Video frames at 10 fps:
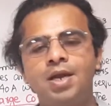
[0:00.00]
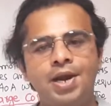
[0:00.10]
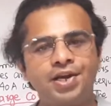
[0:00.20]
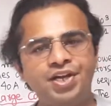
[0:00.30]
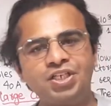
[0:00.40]

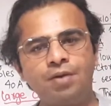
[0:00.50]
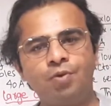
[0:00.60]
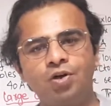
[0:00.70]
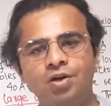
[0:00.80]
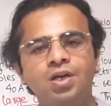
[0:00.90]
induction
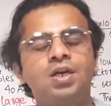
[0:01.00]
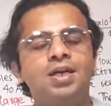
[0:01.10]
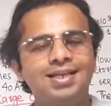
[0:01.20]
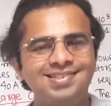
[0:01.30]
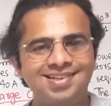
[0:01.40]
motor,
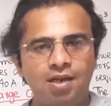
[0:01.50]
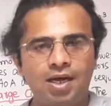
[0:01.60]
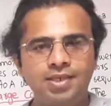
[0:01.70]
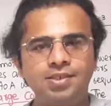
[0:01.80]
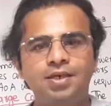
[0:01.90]
is
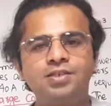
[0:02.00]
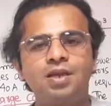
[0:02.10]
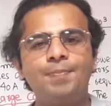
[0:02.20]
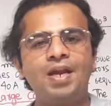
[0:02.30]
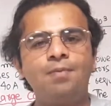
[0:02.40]
large, its
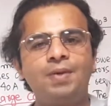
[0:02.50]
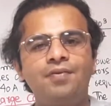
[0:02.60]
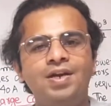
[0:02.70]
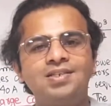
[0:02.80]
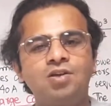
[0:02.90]
apparent
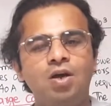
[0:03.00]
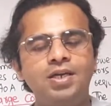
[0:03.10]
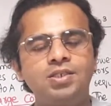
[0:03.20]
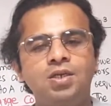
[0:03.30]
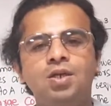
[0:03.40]
power is
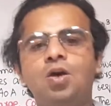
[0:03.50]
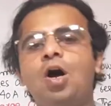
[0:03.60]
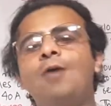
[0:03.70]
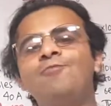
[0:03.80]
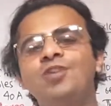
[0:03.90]
large,
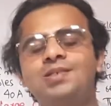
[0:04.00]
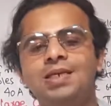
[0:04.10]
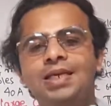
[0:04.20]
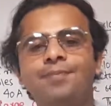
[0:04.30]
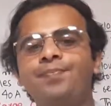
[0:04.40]

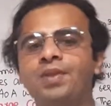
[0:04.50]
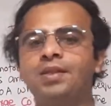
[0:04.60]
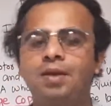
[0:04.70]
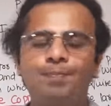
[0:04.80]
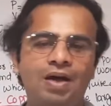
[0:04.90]
obviously
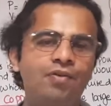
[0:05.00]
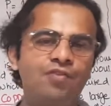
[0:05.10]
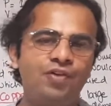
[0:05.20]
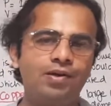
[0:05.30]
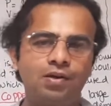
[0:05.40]
the power
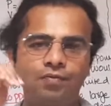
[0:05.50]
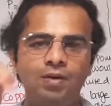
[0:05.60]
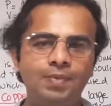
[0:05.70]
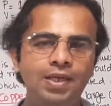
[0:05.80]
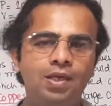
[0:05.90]
factor will
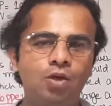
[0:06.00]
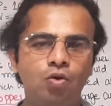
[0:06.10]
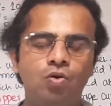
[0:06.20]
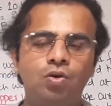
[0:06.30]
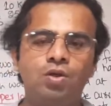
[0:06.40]
be
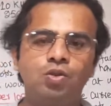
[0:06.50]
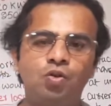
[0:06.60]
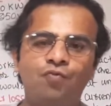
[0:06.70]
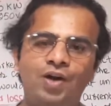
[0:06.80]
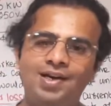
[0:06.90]
low.
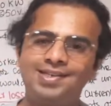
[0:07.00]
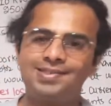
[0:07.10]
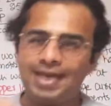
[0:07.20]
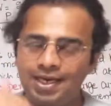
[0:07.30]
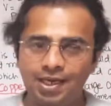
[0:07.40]
So for
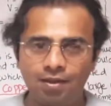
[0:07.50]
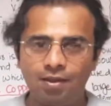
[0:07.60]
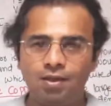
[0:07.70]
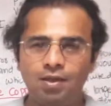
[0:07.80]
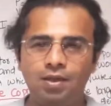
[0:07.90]
designing
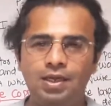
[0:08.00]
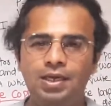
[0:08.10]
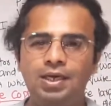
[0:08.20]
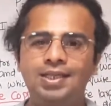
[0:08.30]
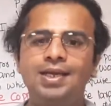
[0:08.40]

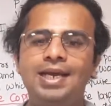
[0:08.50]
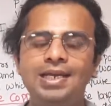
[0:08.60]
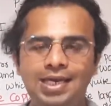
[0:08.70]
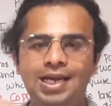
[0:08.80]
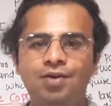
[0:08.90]

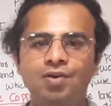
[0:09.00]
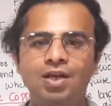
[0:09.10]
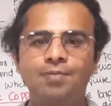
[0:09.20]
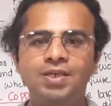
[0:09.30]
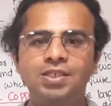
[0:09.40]
any
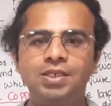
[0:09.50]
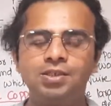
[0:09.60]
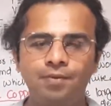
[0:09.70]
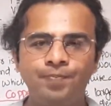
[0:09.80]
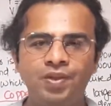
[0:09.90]
electrical
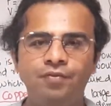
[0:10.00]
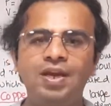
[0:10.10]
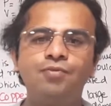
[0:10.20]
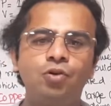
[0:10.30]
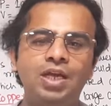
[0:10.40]
machines, we
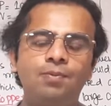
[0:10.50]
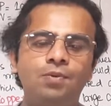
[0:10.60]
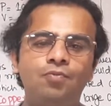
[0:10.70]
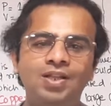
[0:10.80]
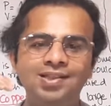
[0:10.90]
have to
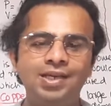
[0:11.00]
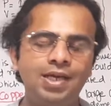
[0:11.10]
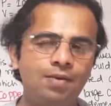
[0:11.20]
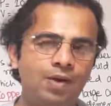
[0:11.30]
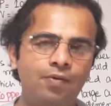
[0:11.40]
keep one thing
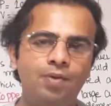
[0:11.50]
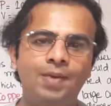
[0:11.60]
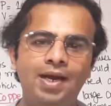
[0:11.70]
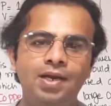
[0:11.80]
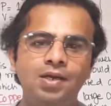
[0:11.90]
in our
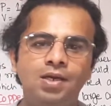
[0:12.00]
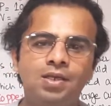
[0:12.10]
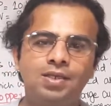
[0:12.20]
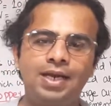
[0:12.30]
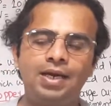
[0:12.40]
mind,
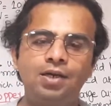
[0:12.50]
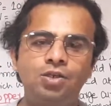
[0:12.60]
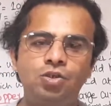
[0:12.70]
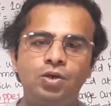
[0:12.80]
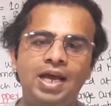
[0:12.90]
that it
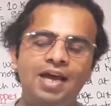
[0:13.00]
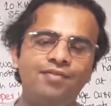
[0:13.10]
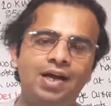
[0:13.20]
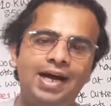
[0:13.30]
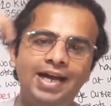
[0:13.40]
should have
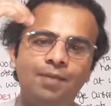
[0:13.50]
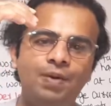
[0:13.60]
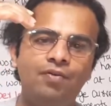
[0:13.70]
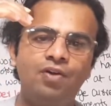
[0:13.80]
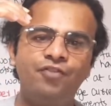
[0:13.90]
the higher
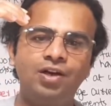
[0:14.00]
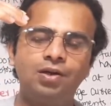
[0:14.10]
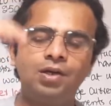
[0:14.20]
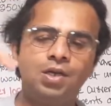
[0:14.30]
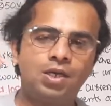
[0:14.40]
power
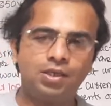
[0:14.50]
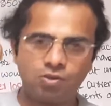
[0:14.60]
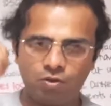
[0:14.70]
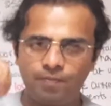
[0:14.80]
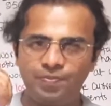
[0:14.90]
factor.
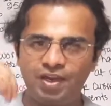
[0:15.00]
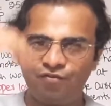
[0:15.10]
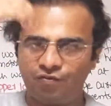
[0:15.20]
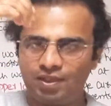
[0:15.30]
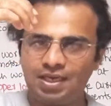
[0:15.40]
So if
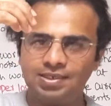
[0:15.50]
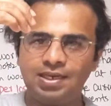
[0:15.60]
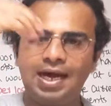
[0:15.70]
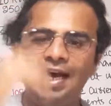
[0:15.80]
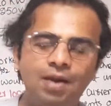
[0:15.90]
there is a
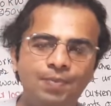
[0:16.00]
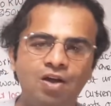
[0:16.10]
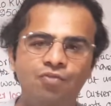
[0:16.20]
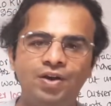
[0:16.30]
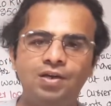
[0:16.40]
higher
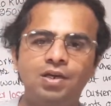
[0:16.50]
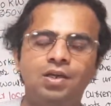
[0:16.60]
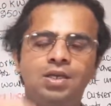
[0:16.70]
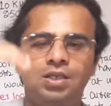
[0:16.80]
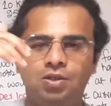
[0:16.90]
power
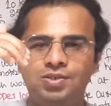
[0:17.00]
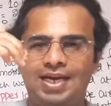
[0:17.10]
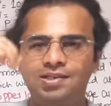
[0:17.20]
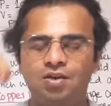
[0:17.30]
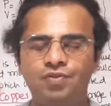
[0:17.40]
factor, the
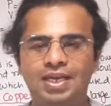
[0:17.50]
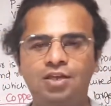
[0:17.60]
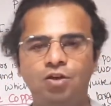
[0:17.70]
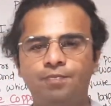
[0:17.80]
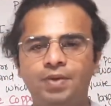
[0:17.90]
size of the
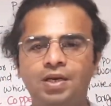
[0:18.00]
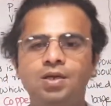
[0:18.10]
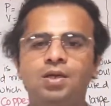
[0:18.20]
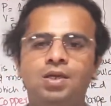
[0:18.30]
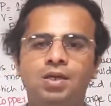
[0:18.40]
equipment
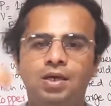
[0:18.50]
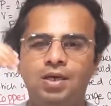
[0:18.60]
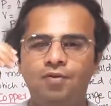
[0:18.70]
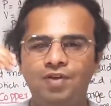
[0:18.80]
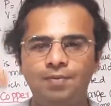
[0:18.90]

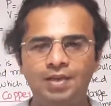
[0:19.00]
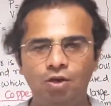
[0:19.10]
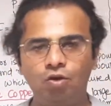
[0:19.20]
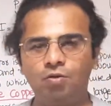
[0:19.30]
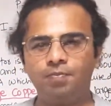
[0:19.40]
will be
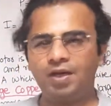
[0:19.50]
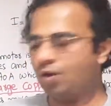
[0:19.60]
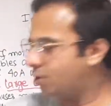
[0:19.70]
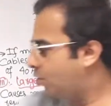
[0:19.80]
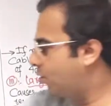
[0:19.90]
low,
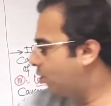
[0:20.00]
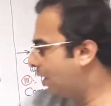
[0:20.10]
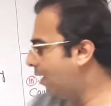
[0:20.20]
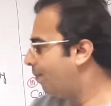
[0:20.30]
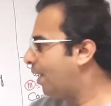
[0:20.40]
because due to
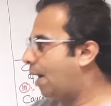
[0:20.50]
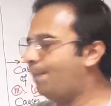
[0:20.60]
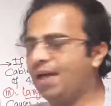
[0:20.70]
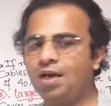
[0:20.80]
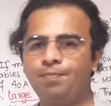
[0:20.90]
the
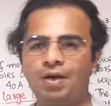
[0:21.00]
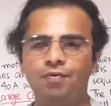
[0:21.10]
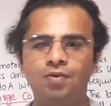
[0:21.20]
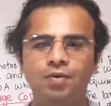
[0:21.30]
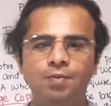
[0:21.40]
apparent
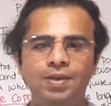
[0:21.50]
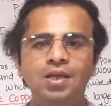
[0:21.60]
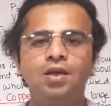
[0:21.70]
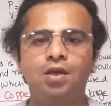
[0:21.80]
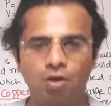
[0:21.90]
power will
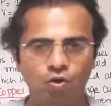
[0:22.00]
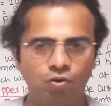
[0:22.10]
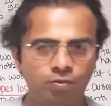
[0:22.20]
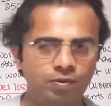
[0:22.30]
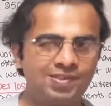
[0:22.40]
be
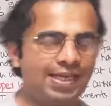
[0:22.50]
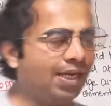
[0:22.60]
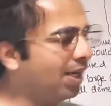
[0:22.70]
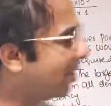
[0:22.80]
low. Second